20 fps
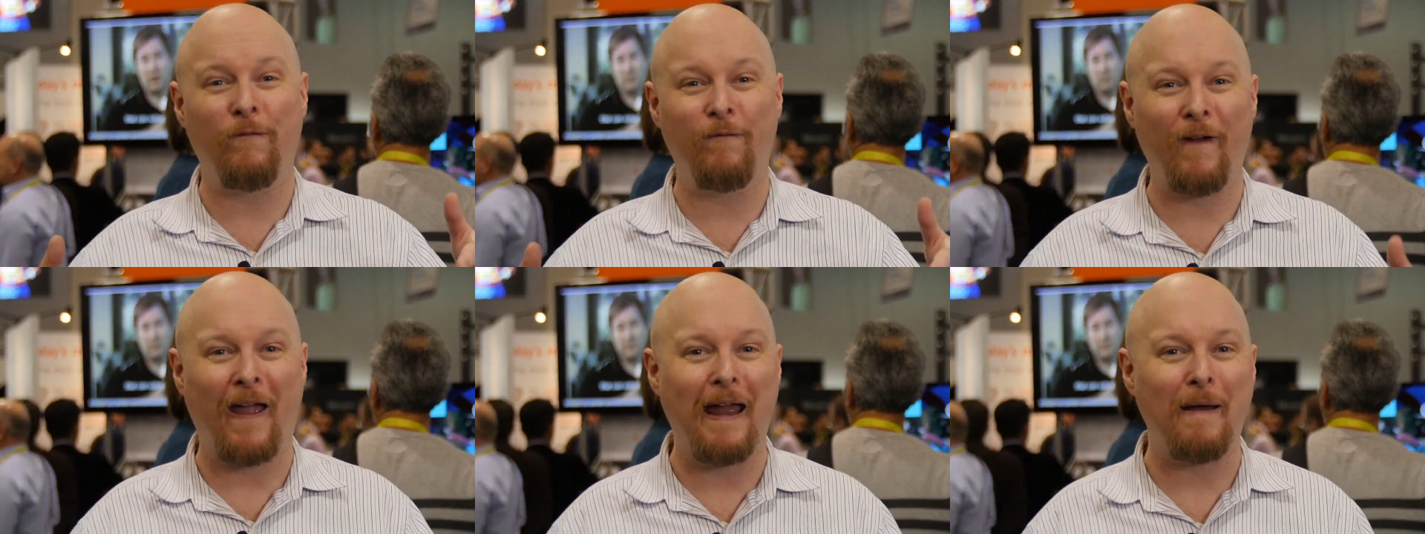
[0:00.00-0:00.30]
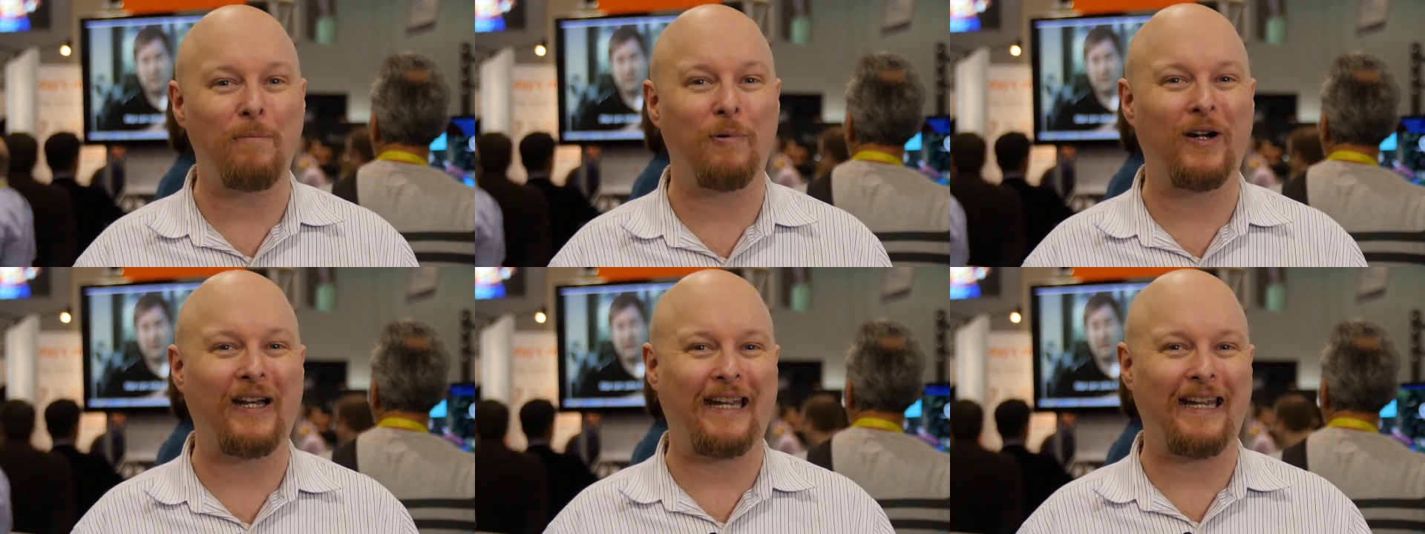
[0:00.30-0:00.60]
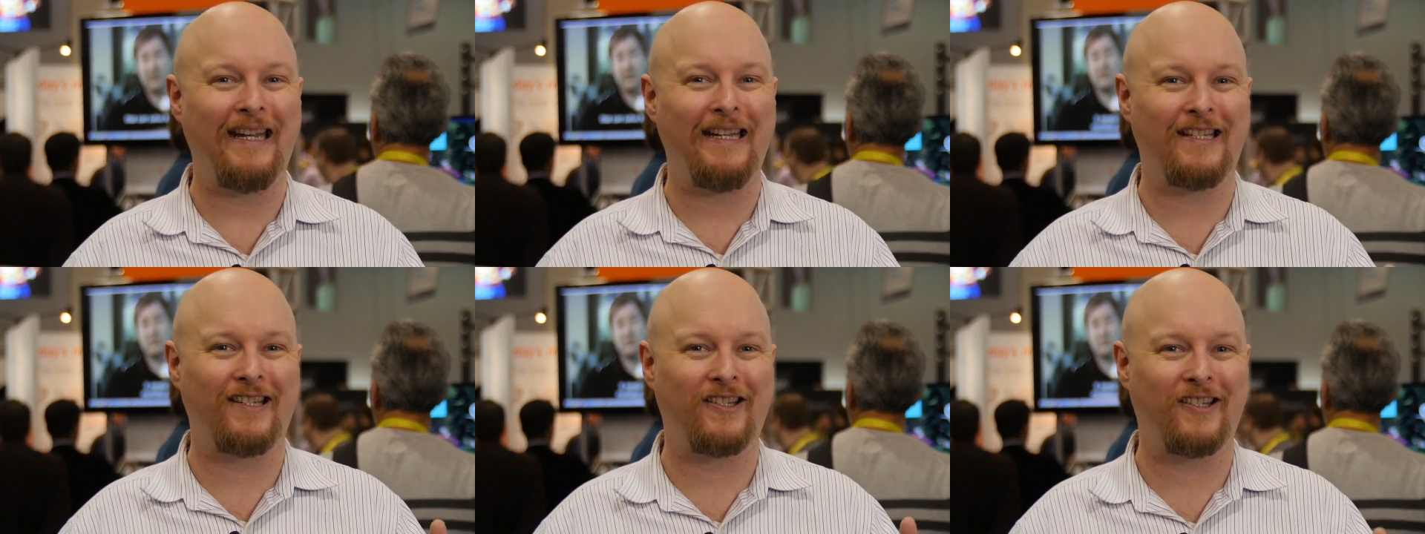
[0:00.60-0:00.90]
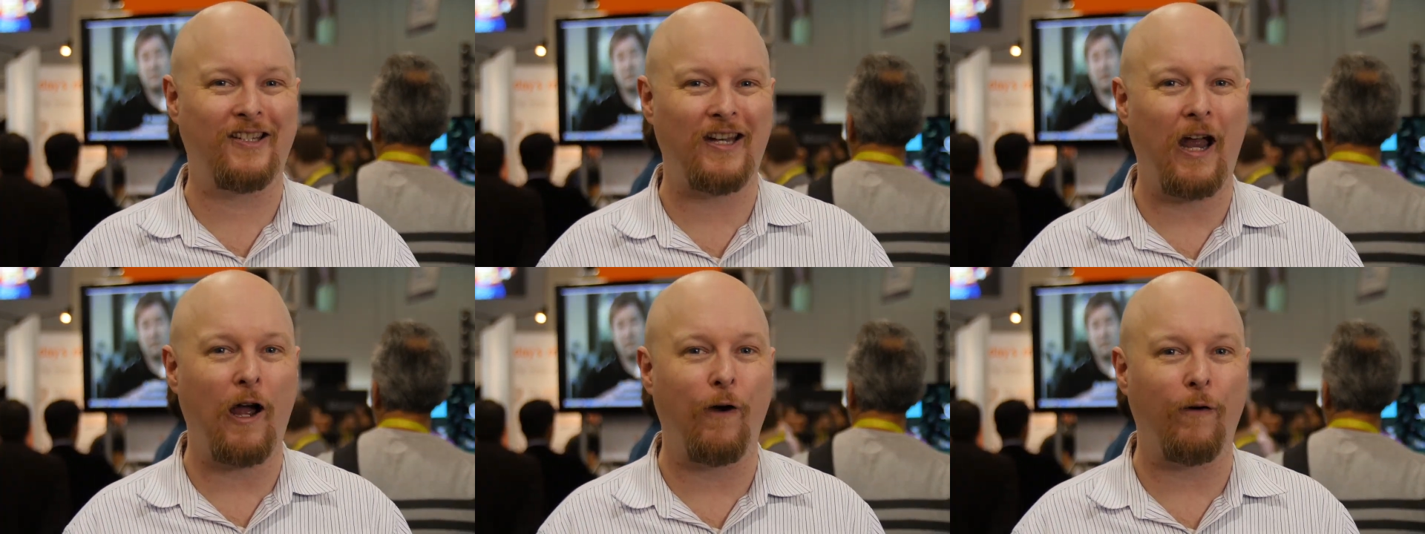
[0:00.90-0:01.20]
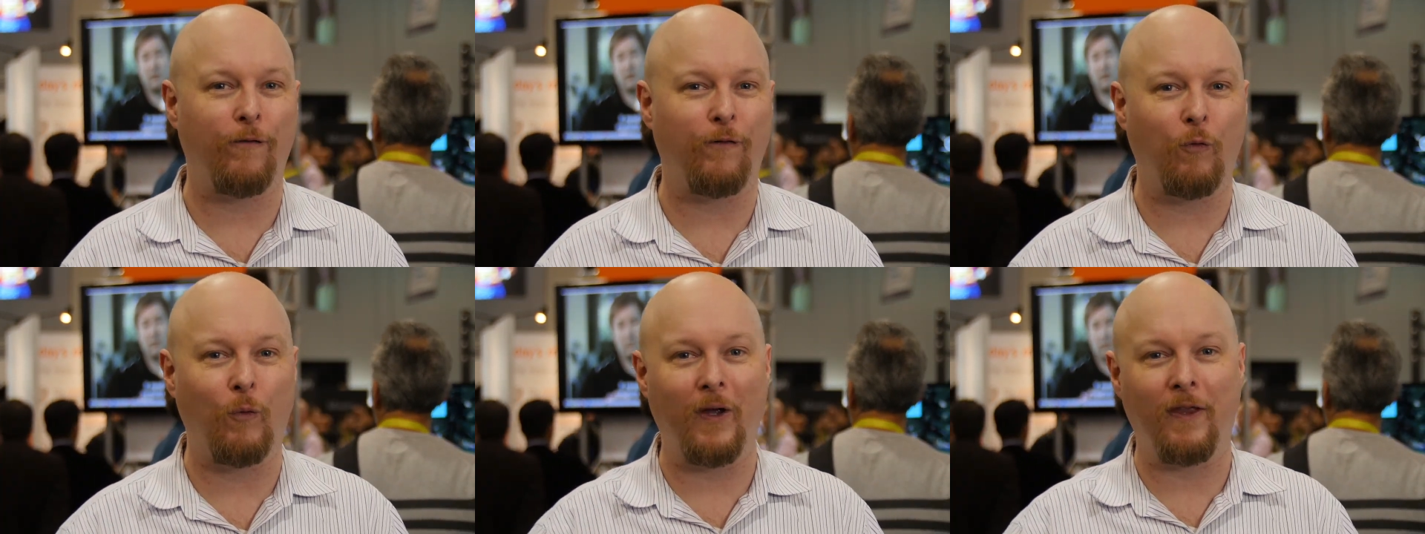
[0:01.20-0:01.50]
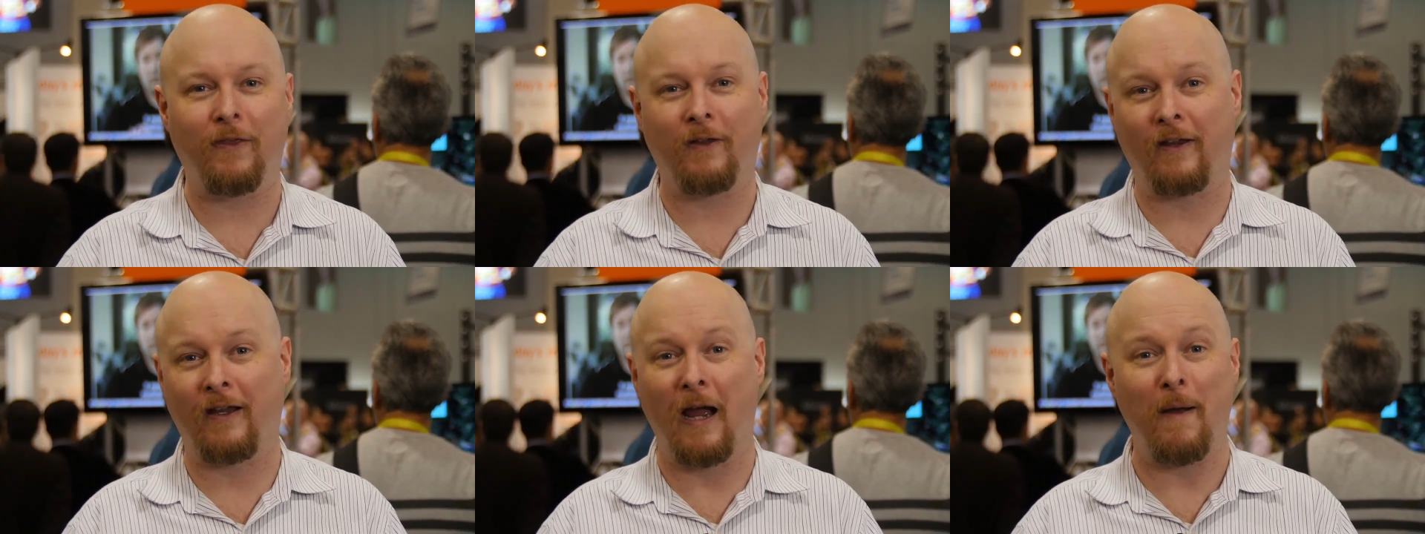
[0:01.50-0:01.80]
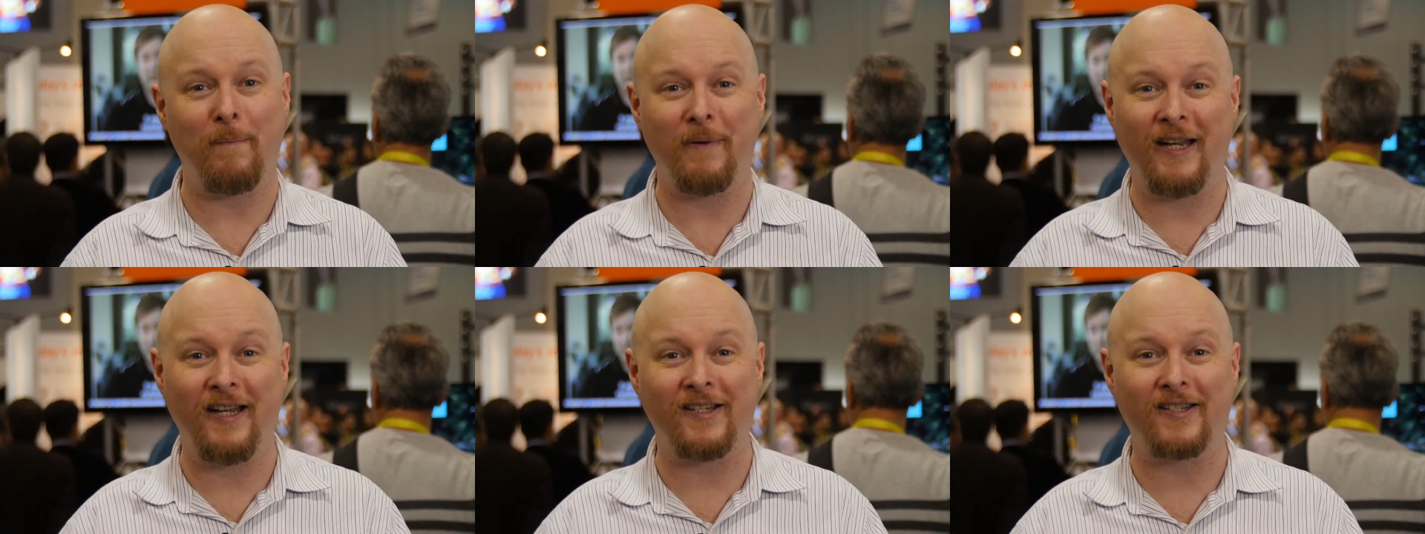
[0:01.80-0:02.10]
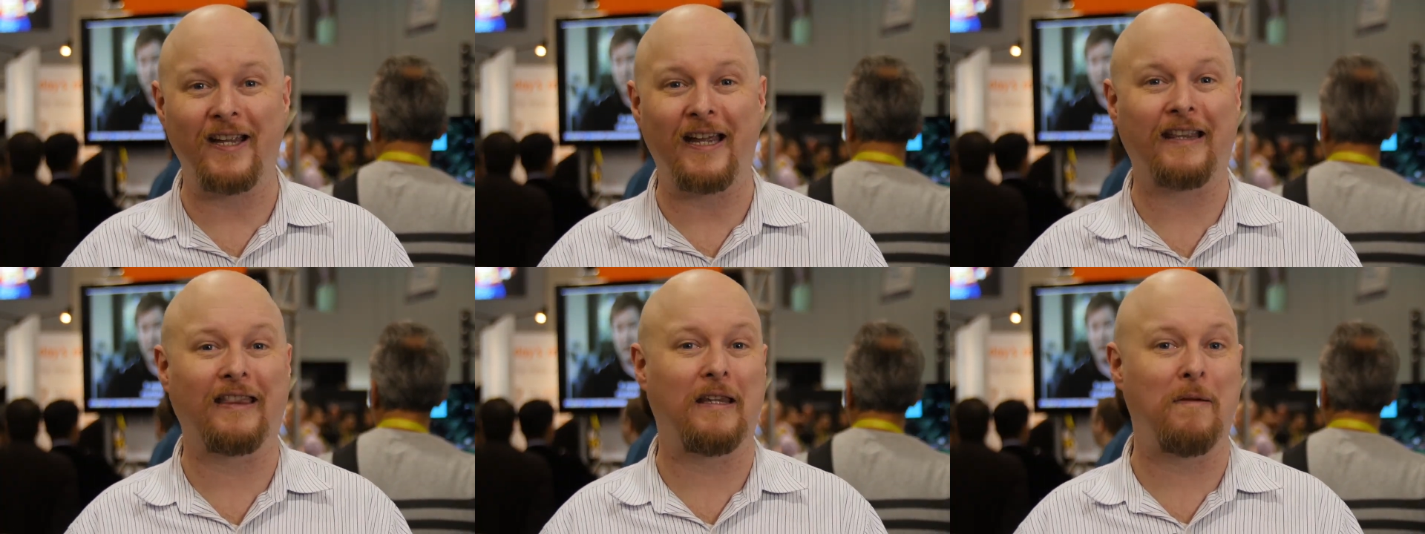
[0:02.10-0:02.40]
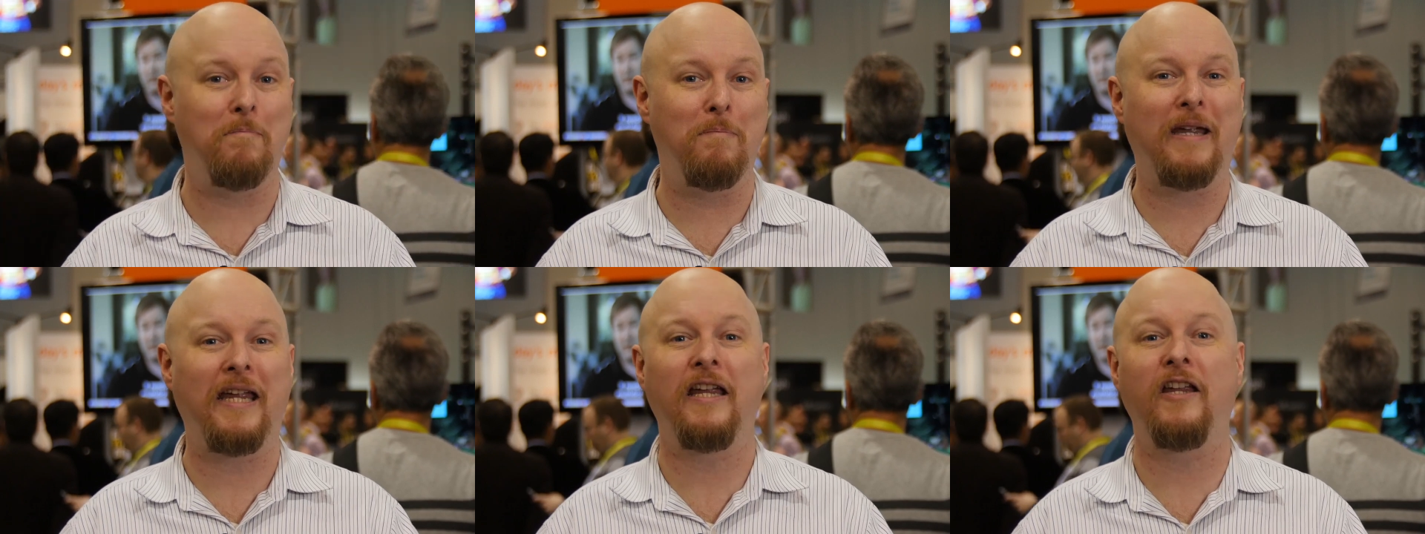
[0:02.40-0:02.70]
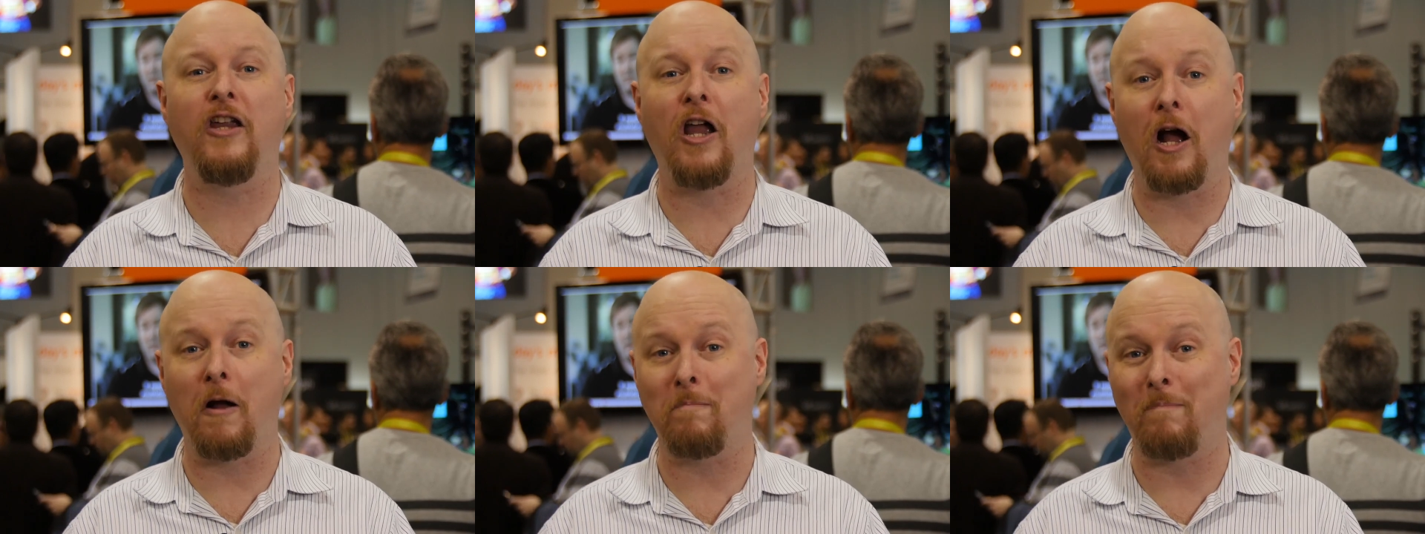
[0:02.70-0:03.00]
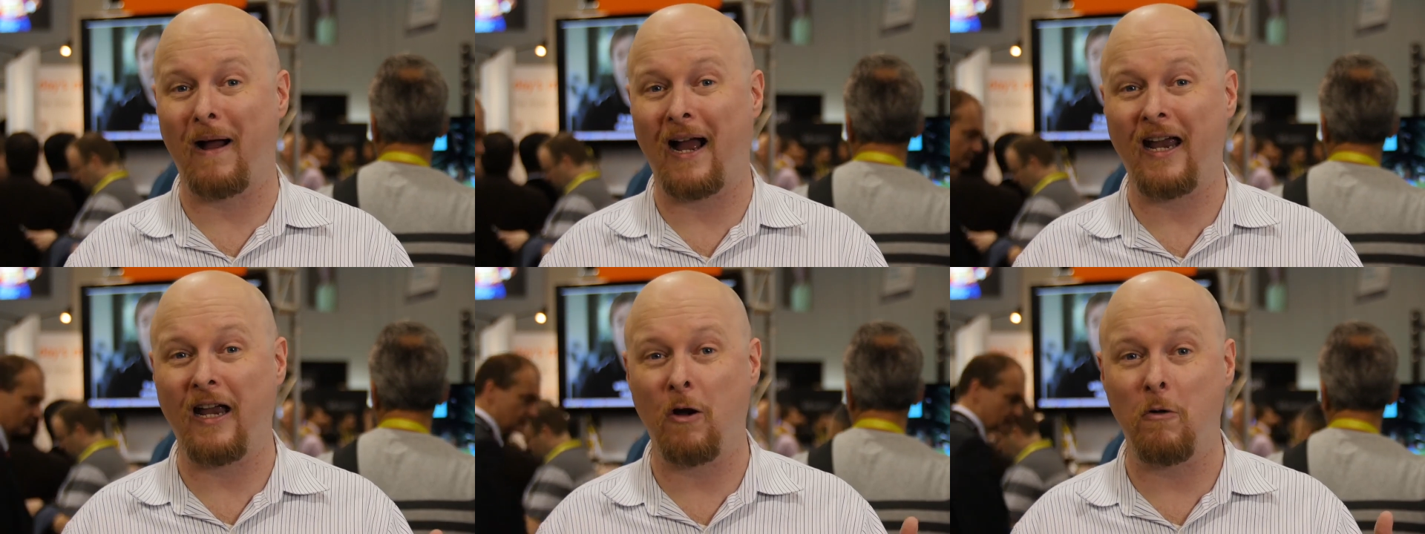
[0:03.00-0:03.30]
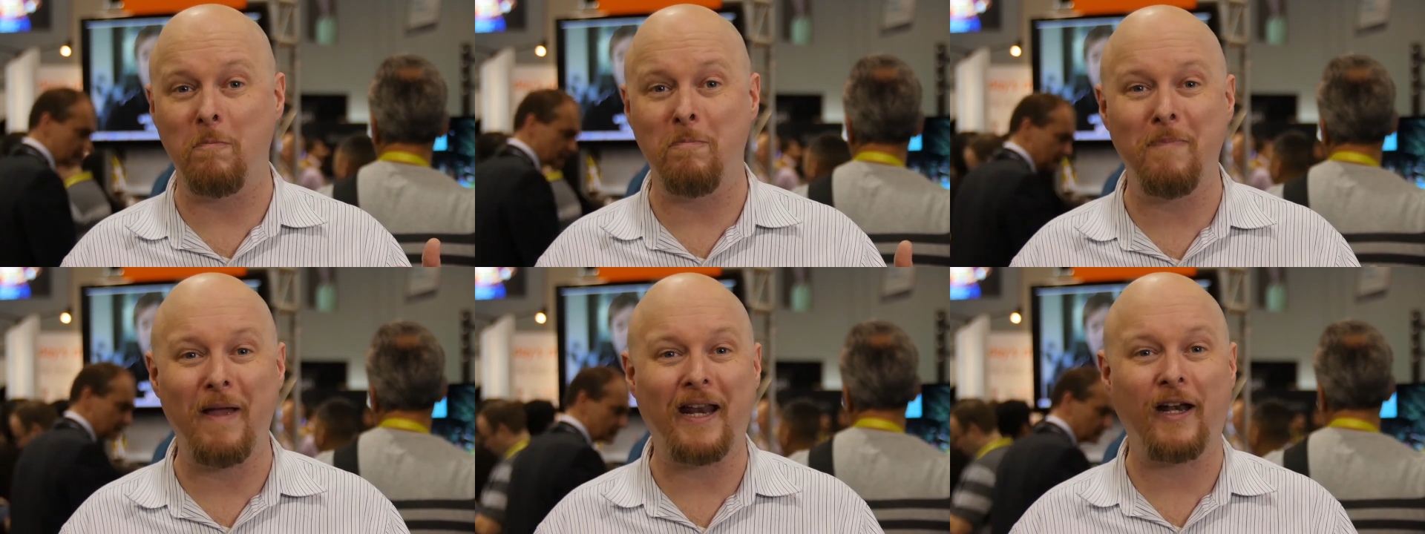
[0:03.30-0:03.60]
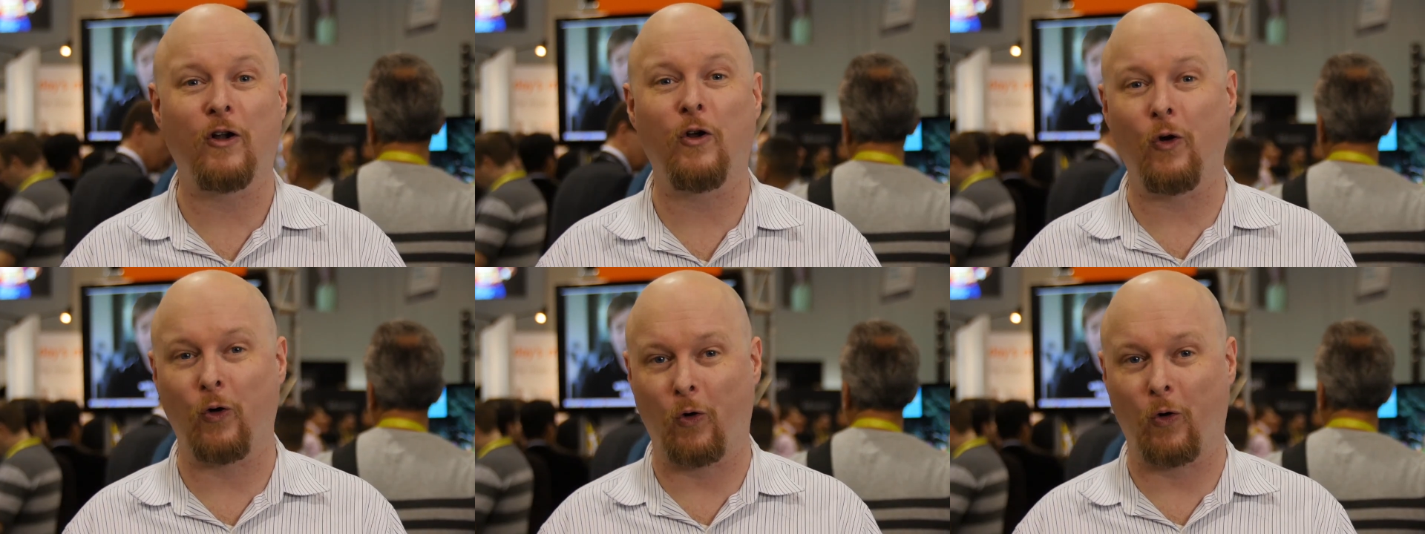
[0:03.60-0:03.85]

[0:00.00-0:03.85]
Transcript: fabric itself with companies like the Ming Young Biomedical